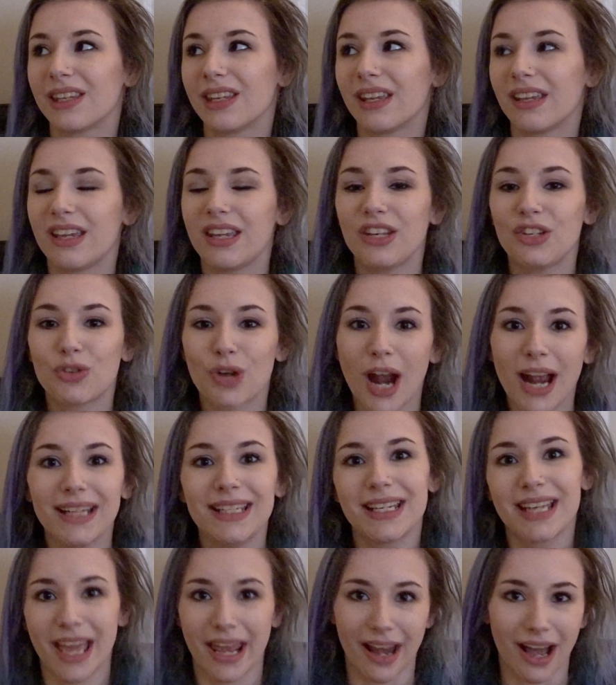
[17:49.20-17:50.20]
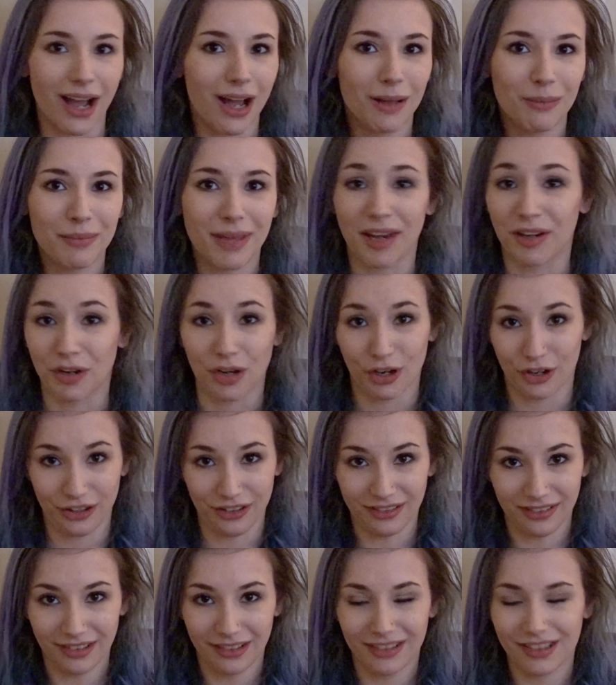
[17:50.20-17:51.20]
He tried to get up and
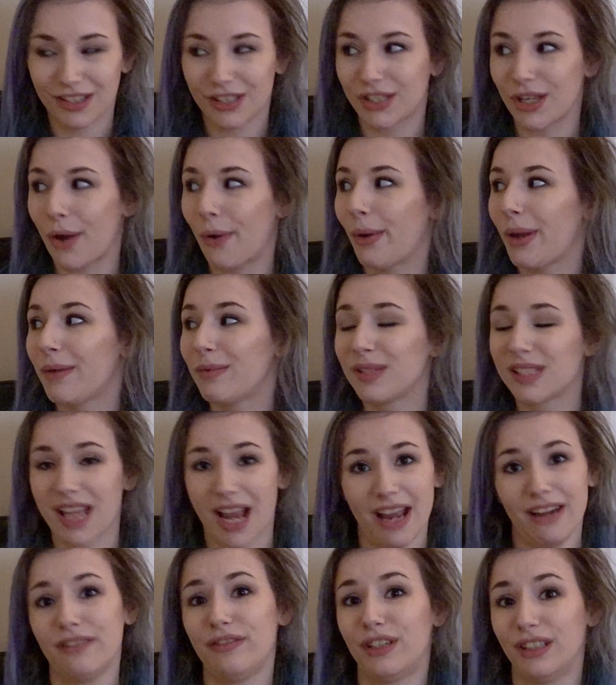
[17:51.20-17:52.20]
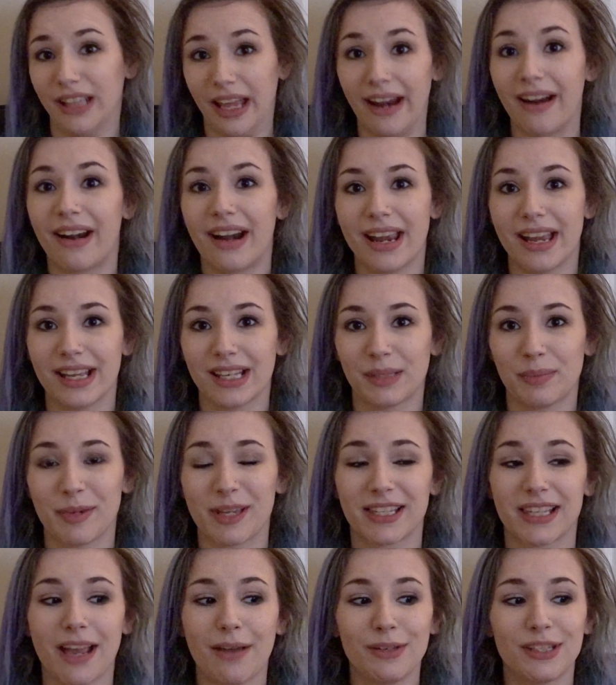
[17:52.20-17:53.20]
couldn't. So it was kind of hilarious
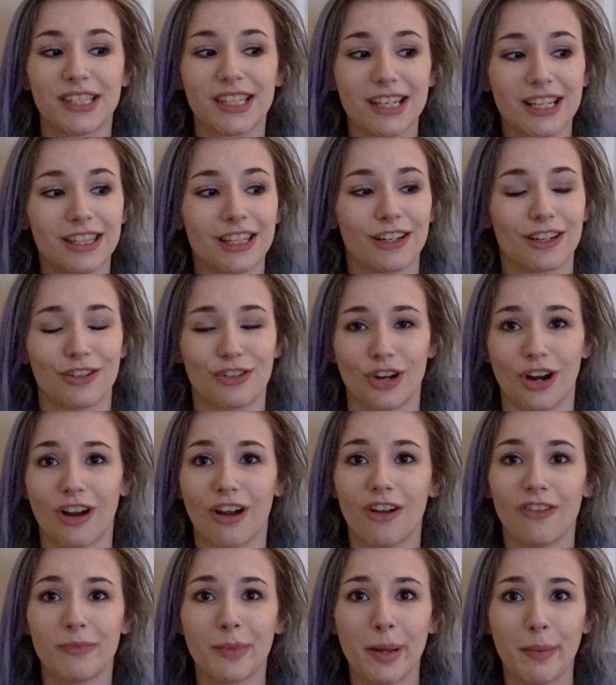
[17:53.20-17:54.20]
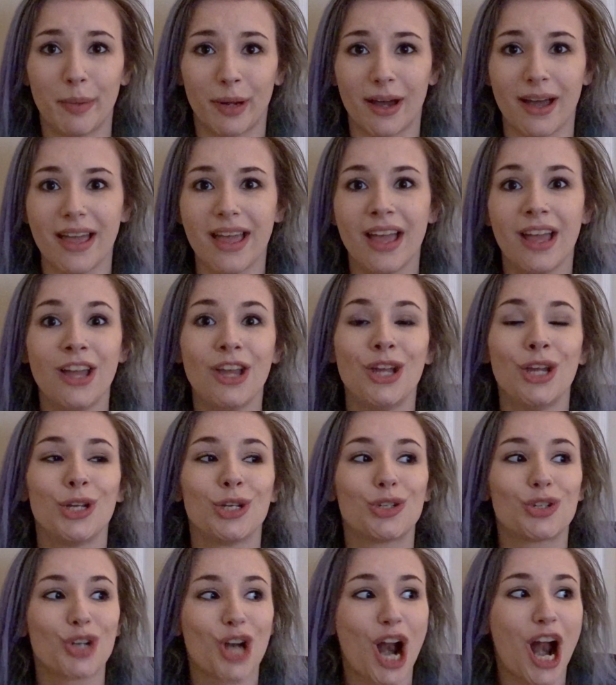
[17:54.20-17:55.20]
because I was sitting there drunk off my butt
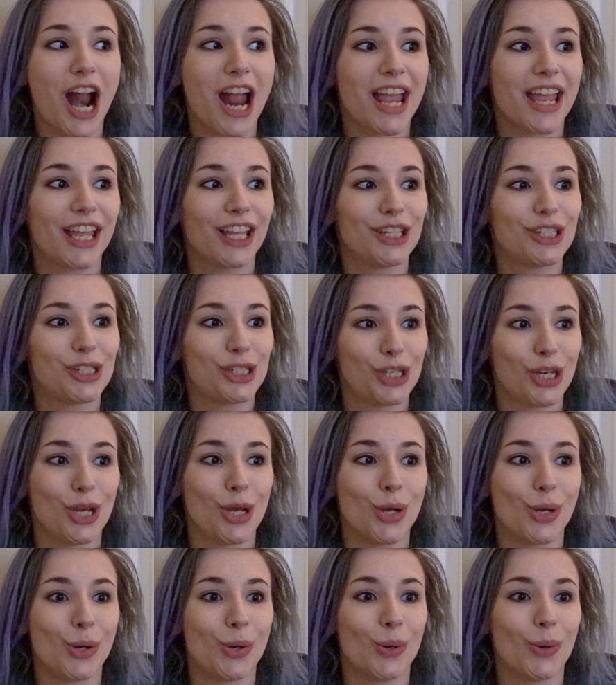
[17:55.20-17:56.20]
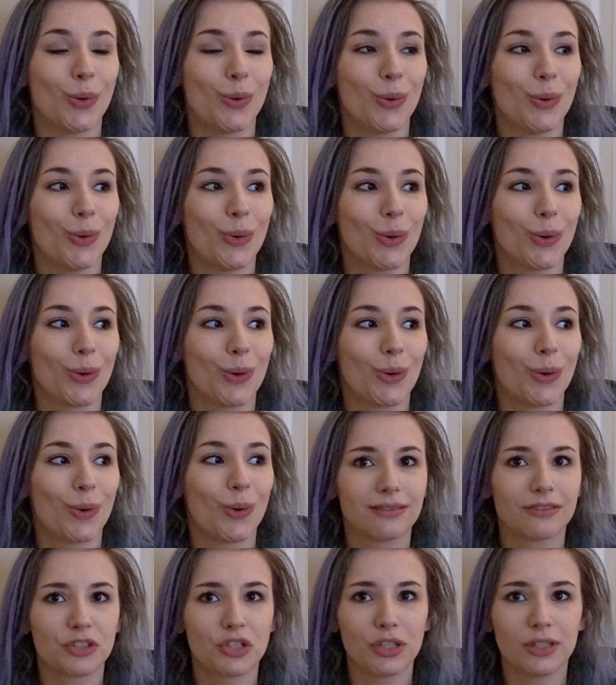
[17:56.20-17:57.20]
trying to
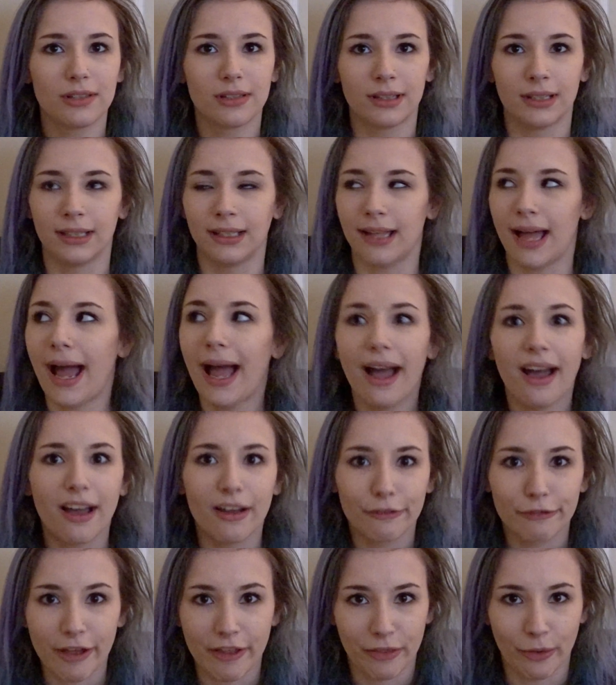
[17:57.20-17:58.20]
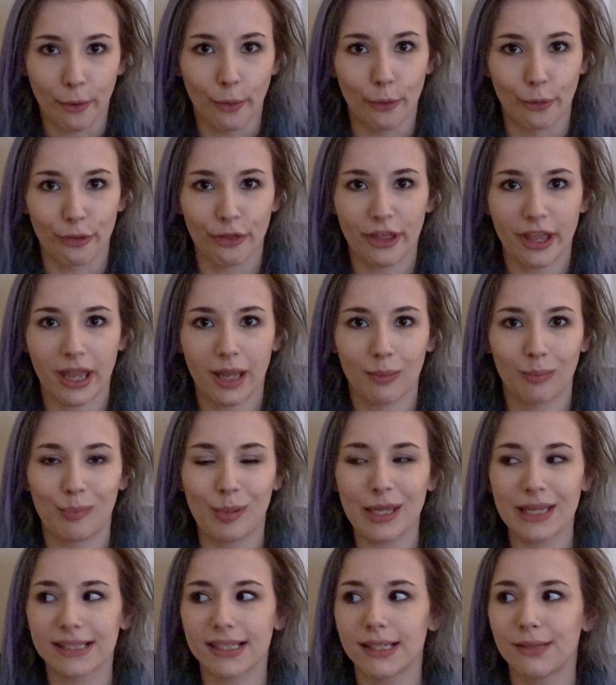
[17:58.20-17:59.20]
just laugh at the whole thing
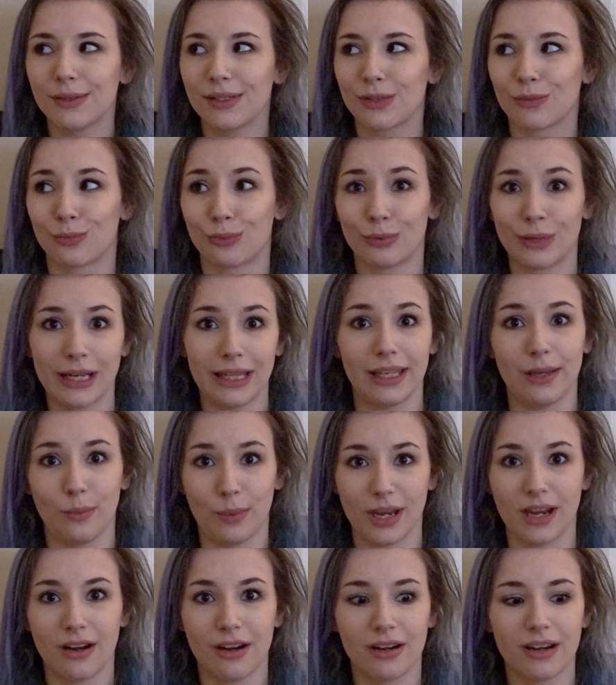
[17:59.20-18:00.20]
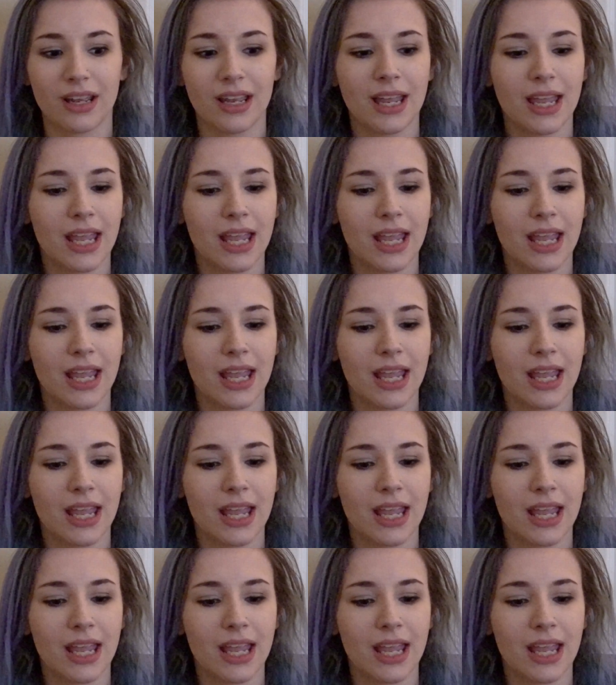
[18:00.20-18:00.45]
because it was really weird.